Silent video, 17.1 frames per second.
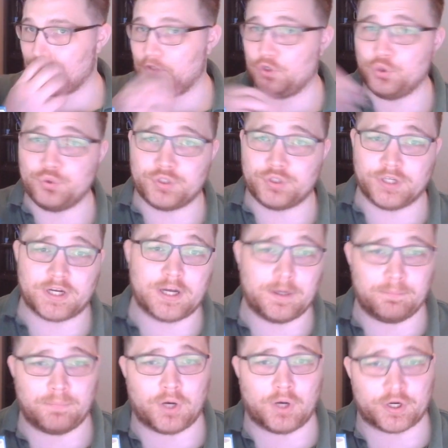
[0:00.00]
who took a
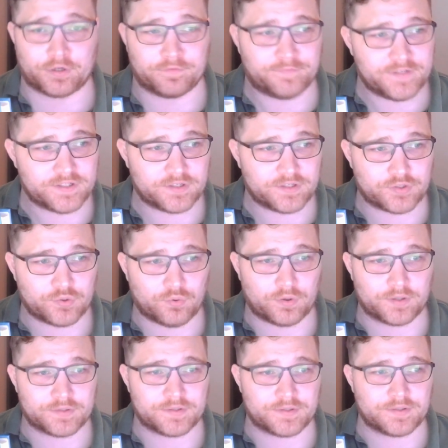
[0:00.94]
modern physics
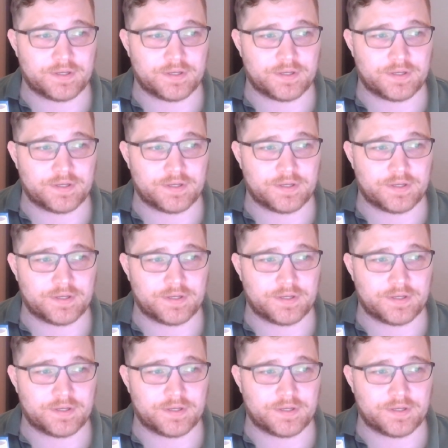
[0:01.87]
course,